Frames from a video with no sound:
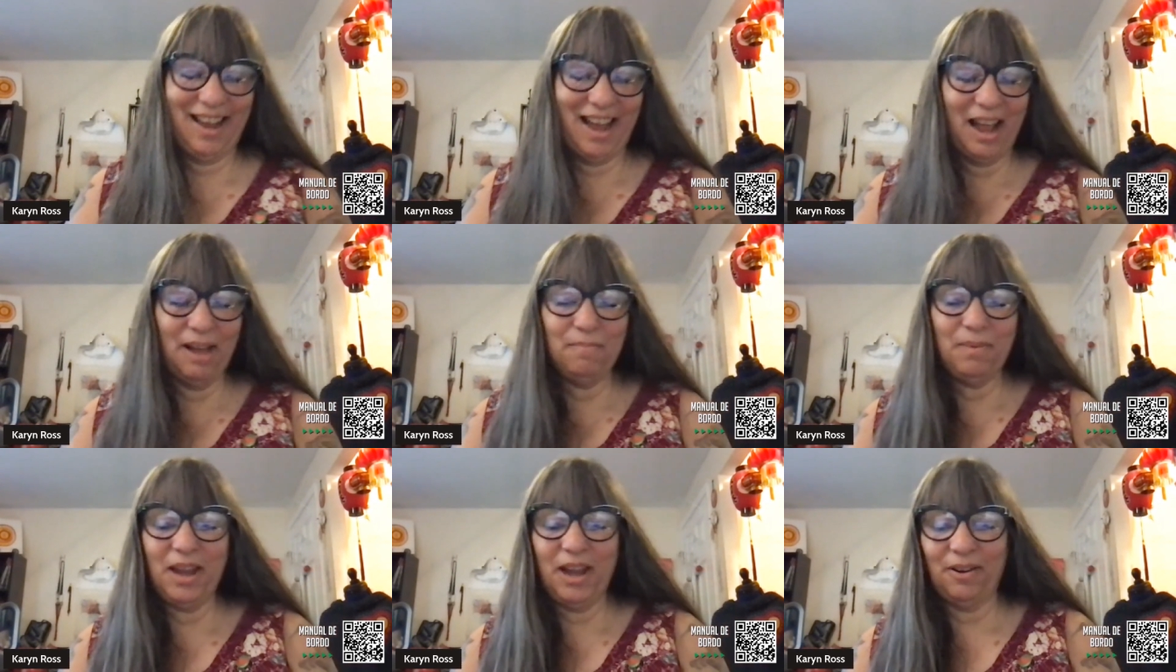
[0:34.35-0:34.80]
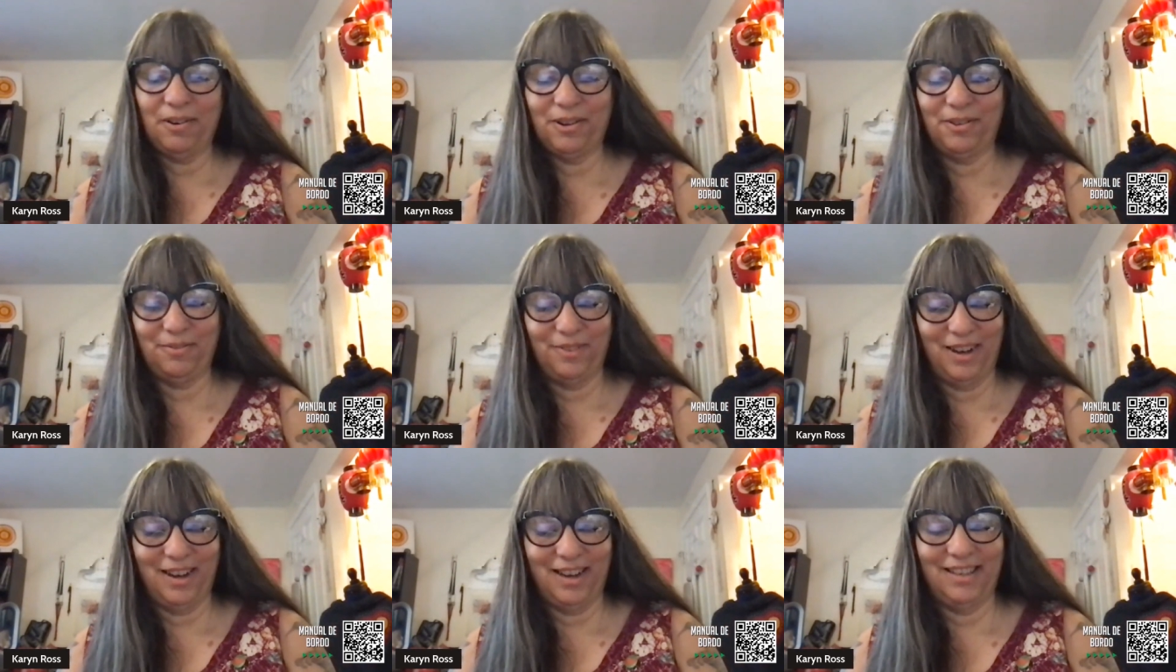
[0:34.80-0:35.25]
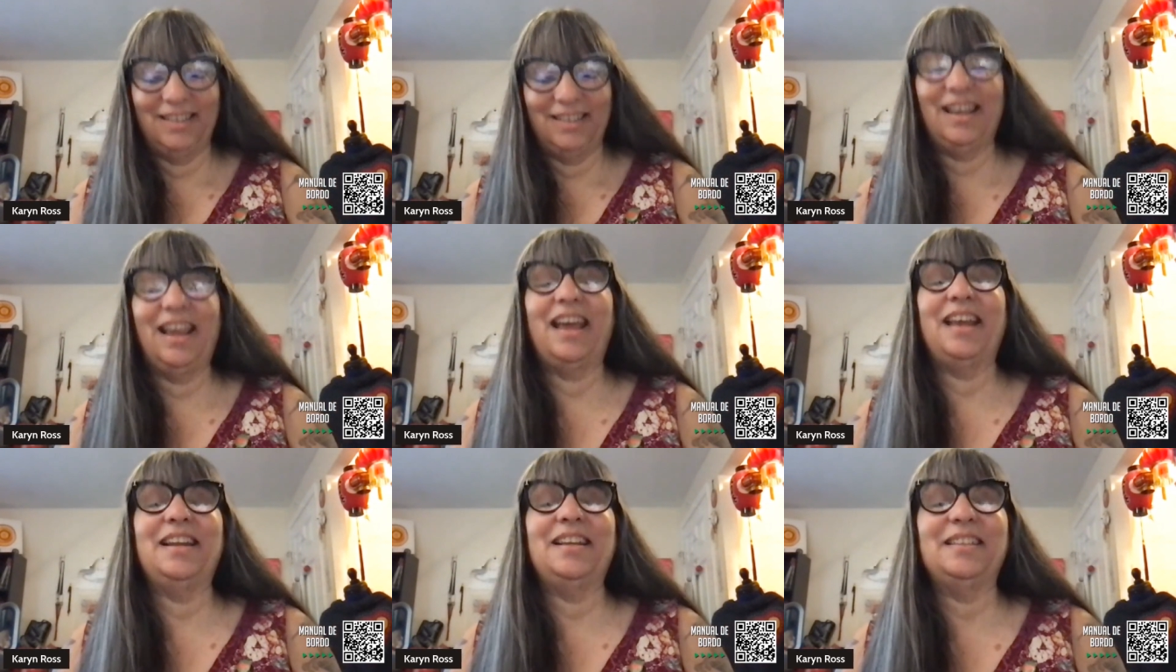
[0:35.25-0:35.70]
I'm Karen Ross,
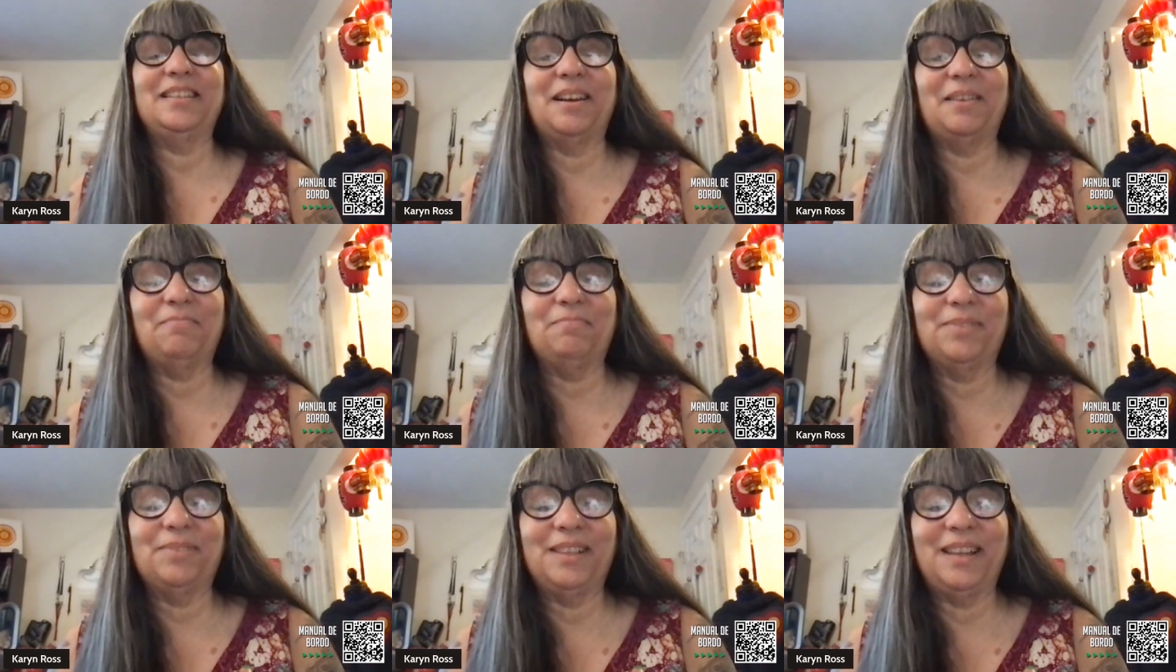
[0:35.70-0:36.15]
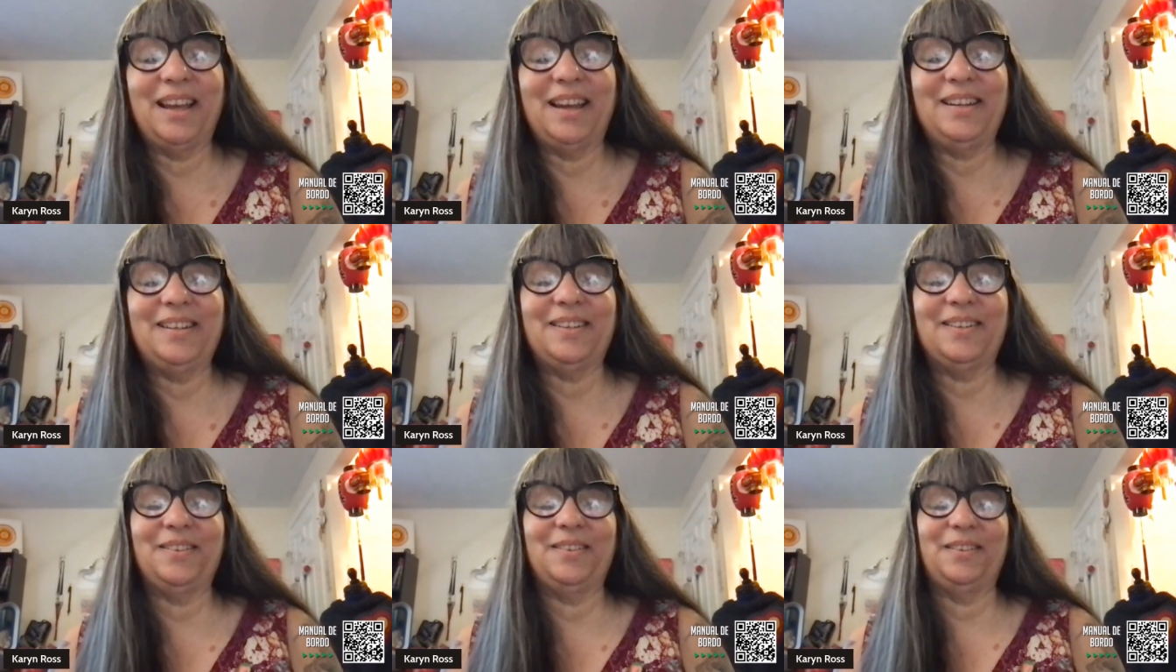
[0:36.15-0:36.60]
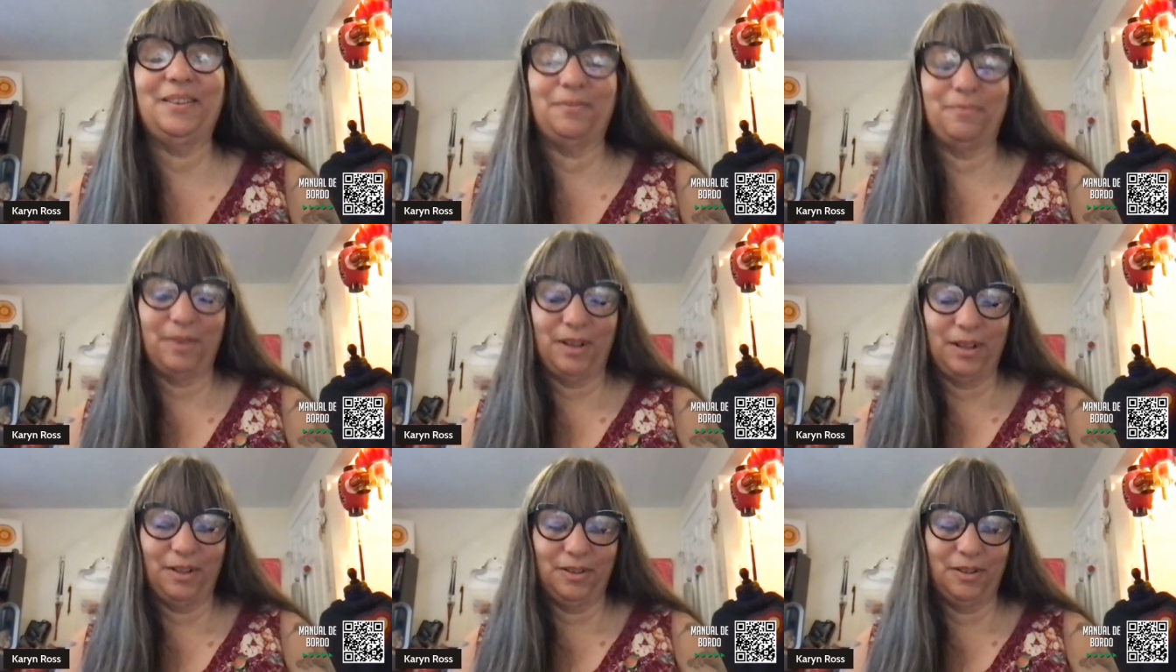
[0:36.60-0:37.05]
and it's a pleasure to
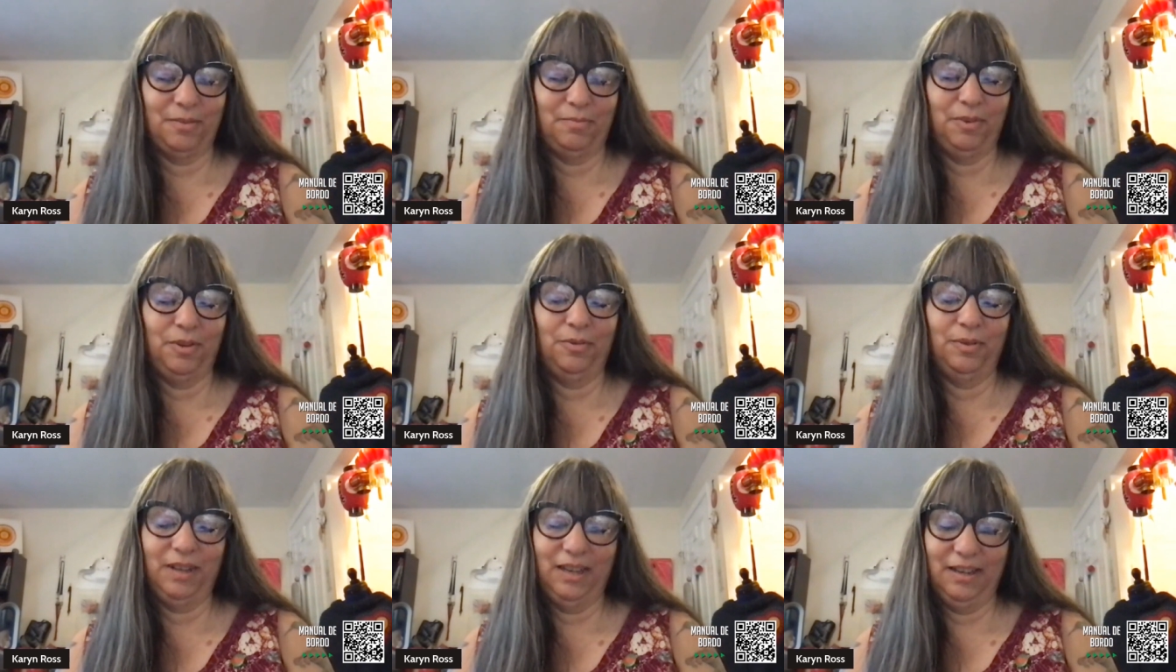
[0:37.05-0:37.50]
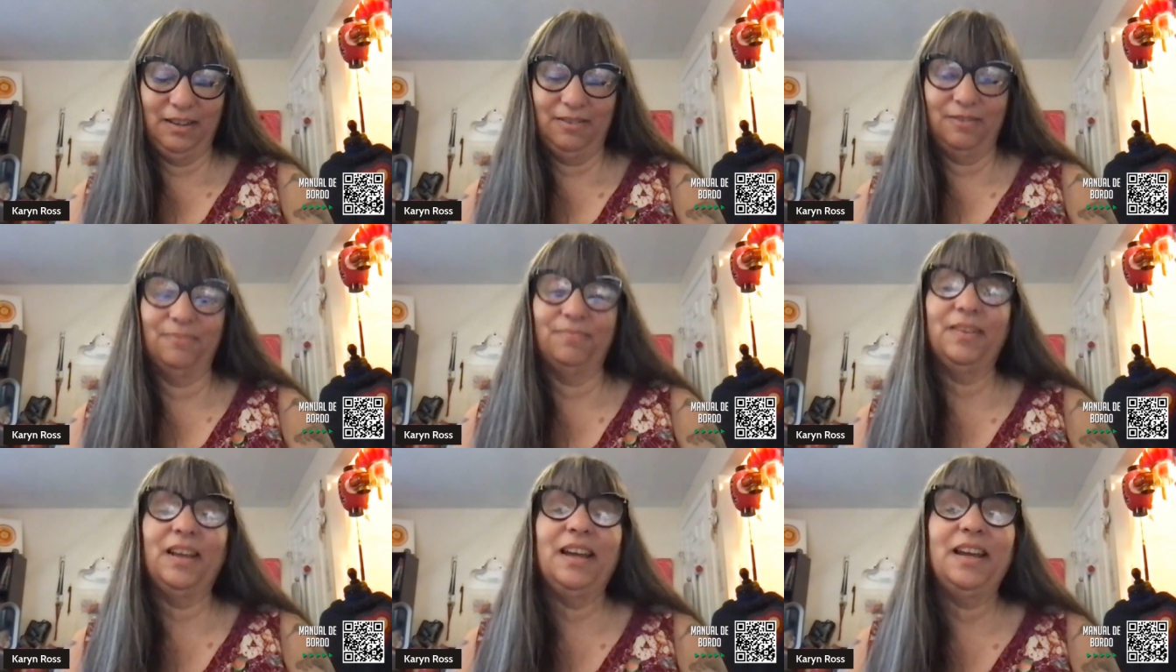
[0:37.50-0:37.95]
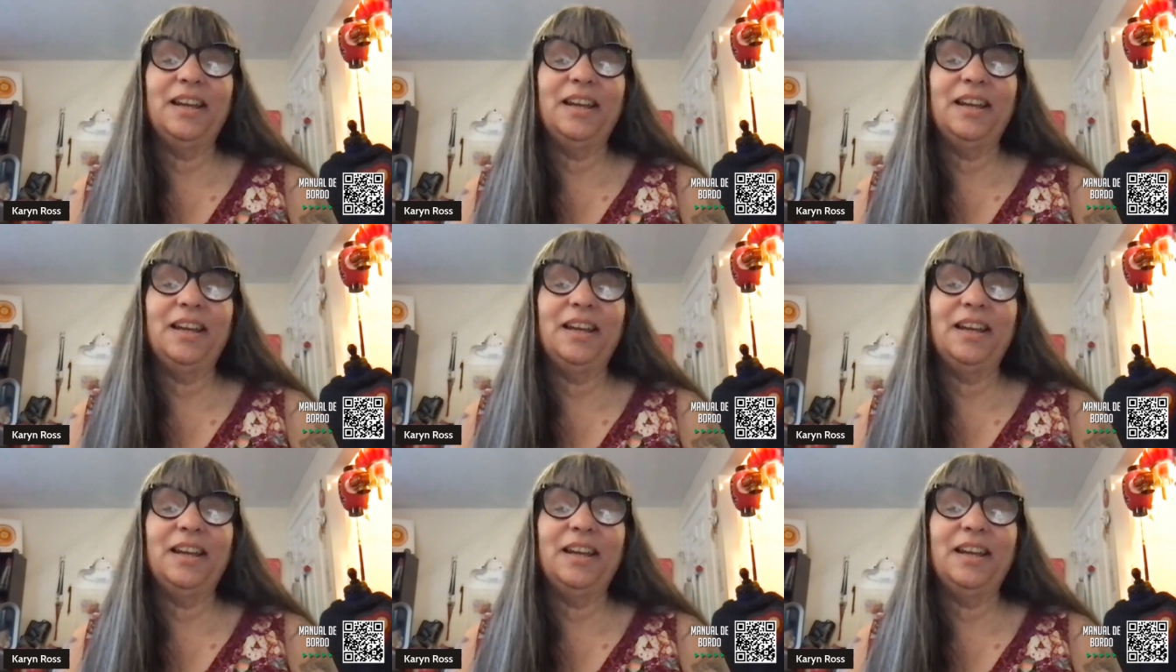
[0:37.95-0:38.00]
welcome you here.